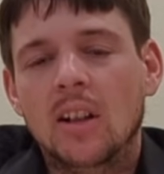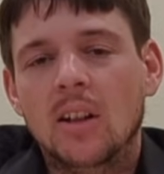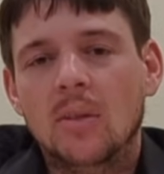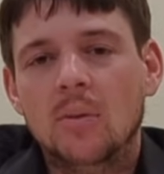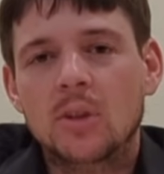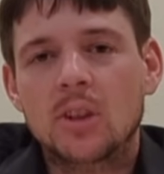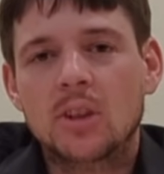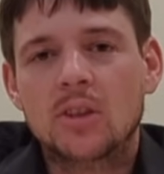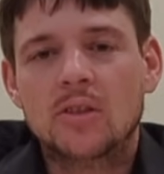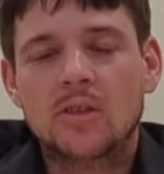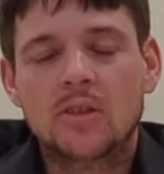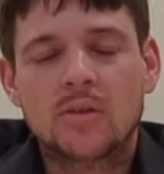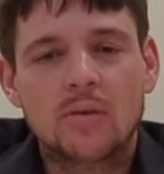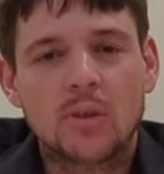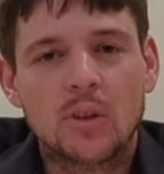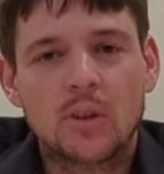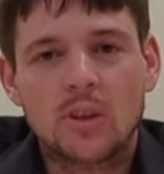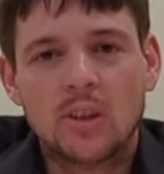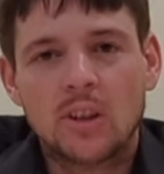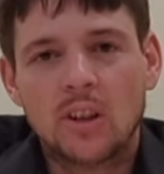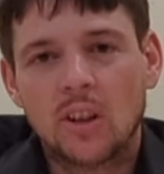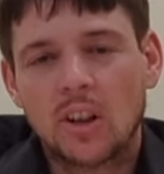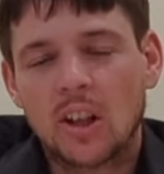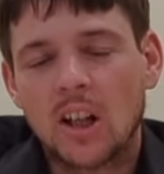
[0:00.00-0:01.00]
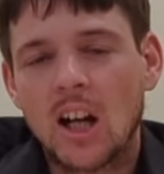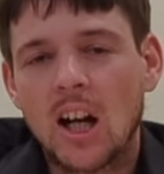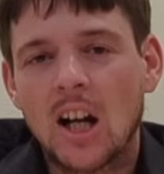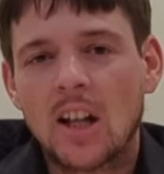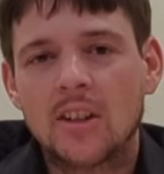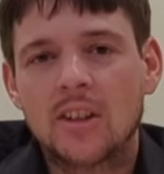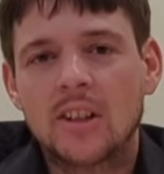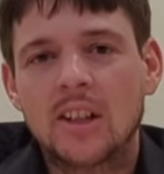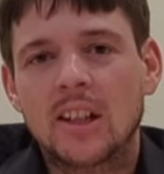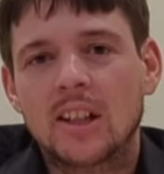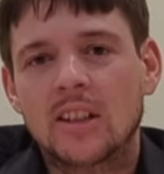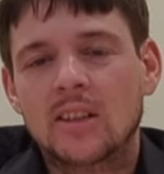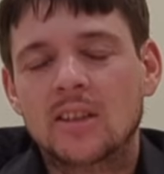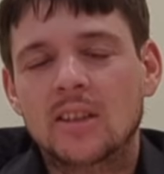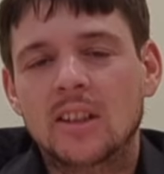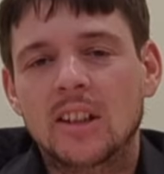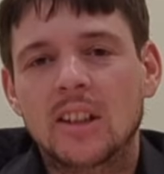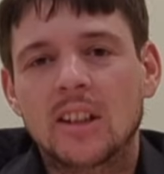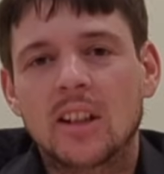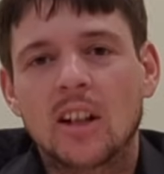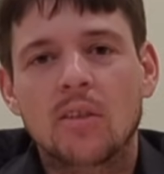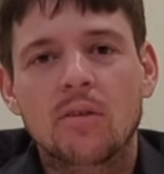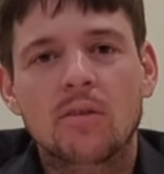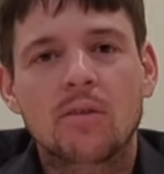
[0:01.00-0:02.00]
Just for a little context,
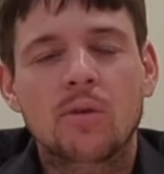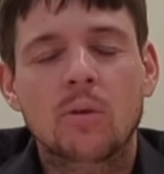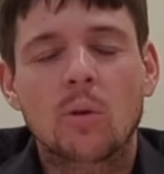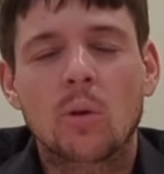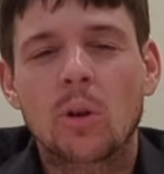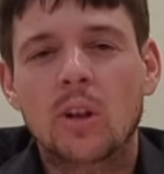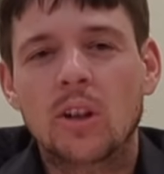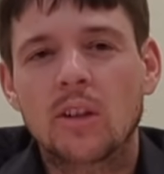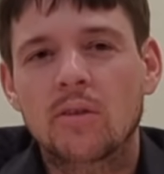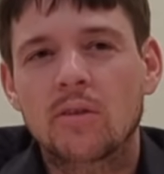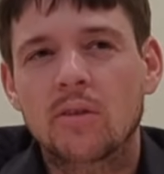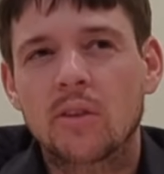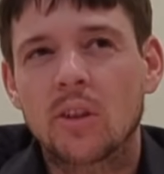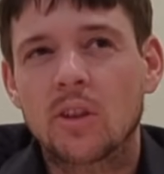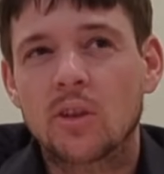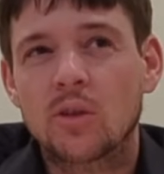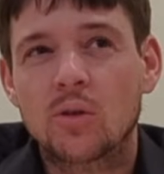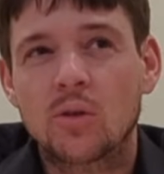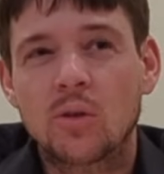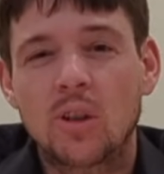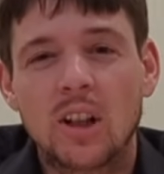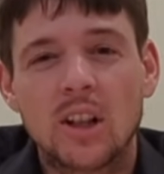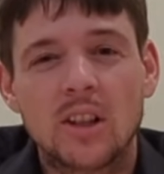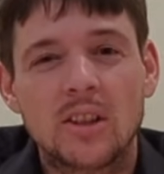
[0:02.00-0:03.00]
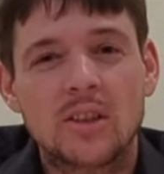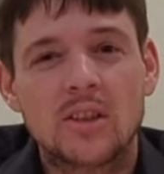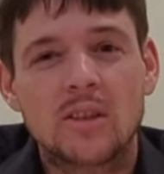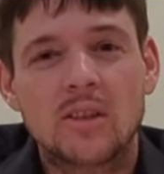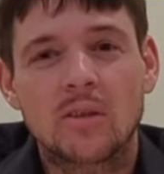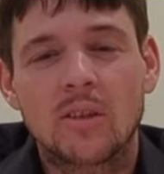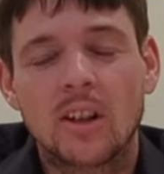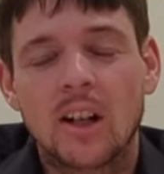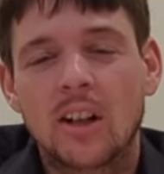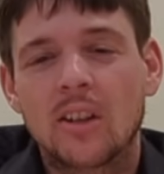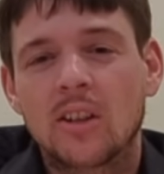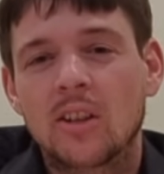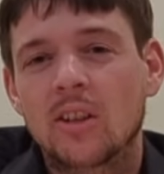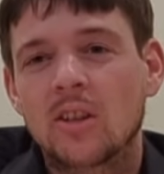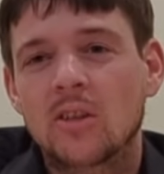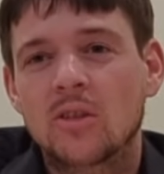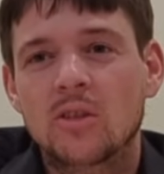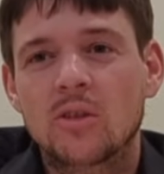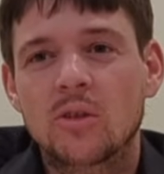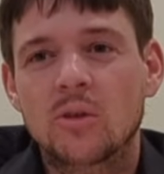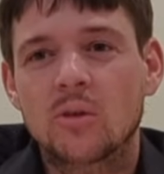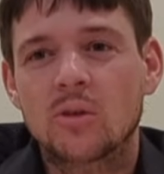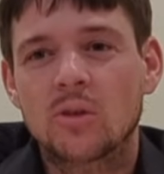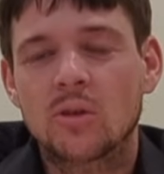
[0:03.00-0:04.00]
like a 40-foot truss around here is
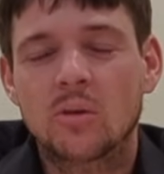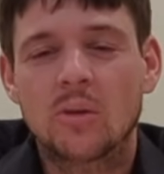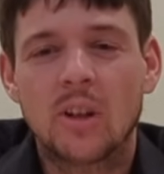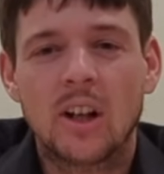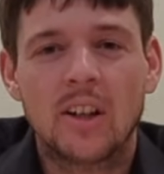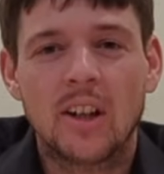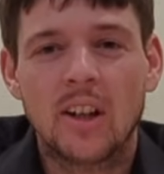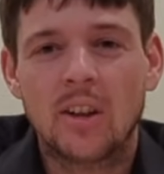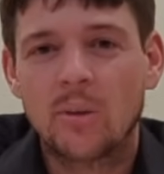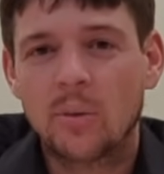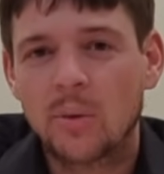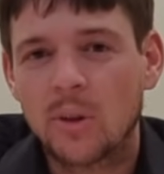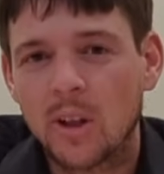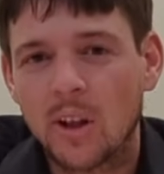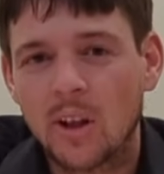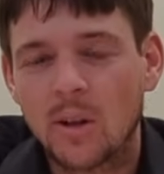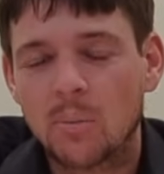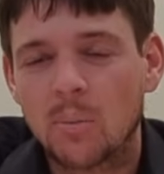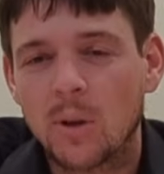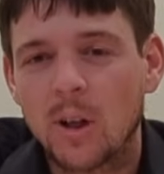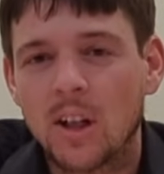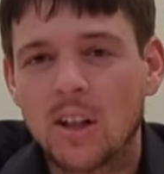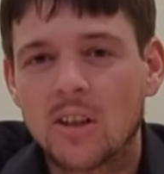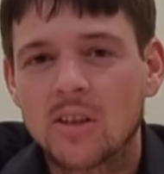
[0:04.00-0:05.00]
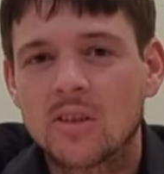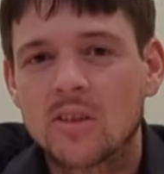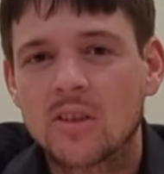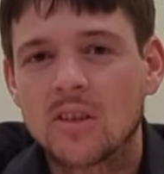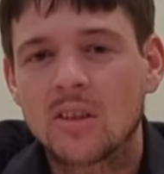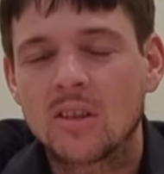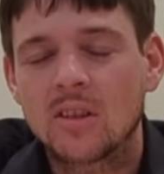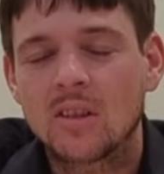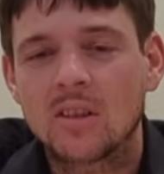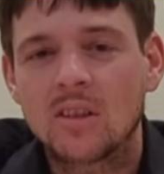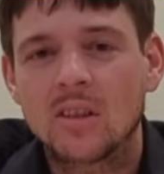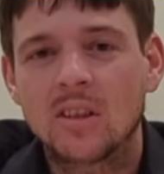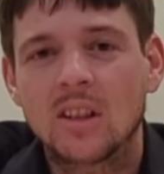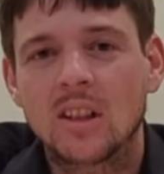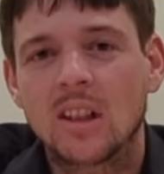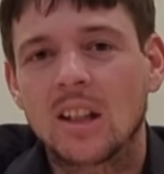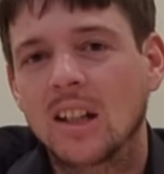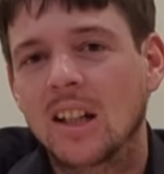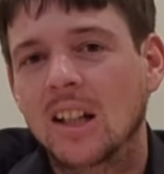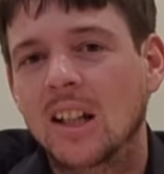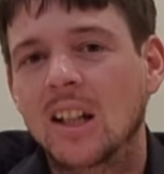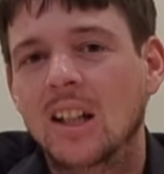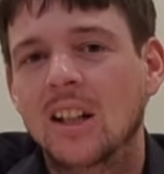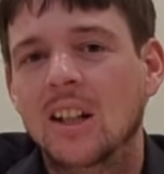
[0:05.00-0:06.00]
usually around at $300,
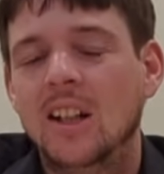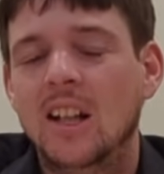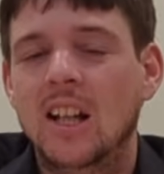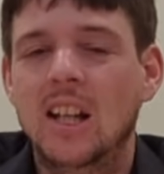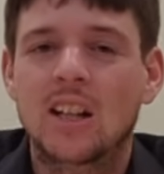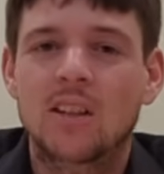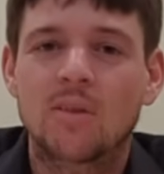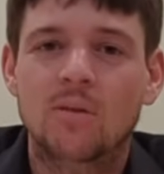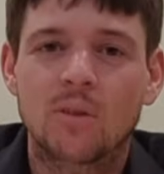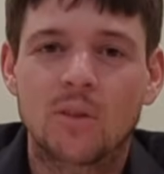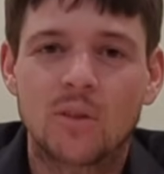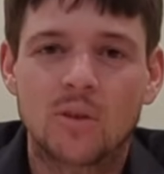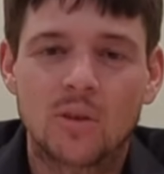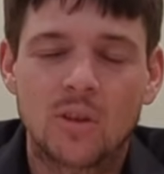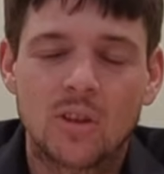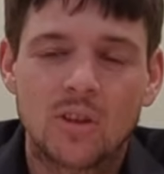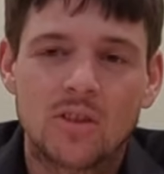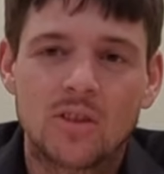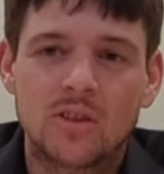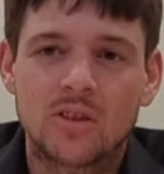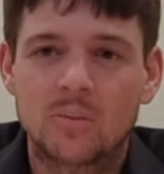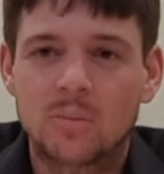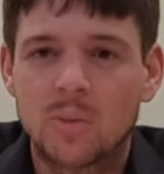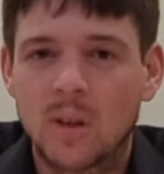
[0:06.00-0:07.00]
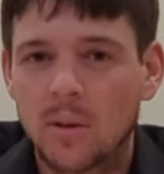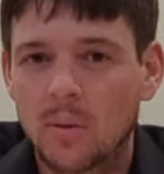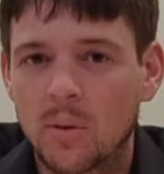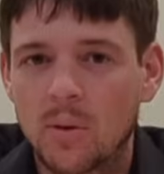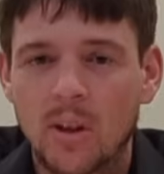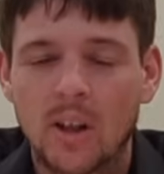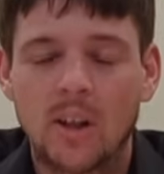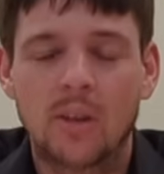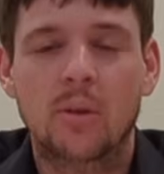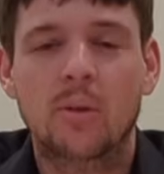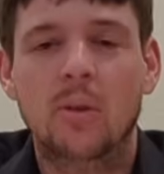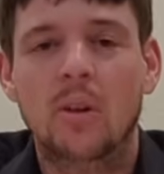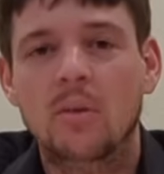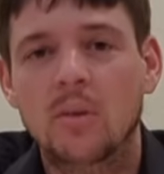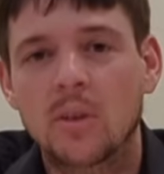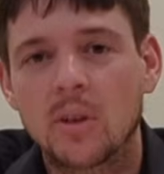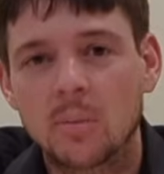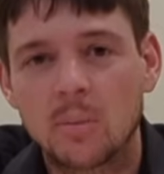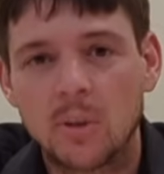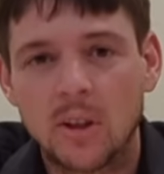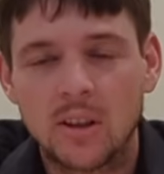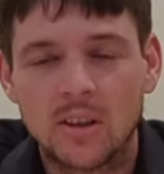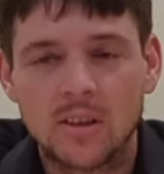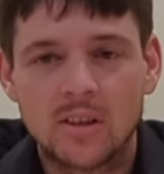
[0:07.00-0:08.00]
and an 80-foot truss is probably around
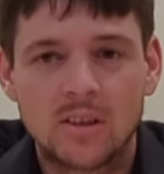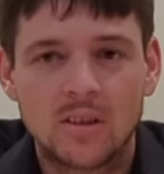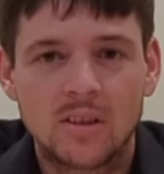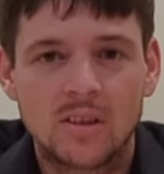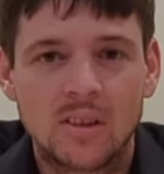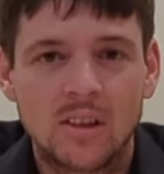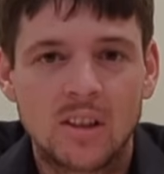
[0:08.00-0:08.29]
$1,200.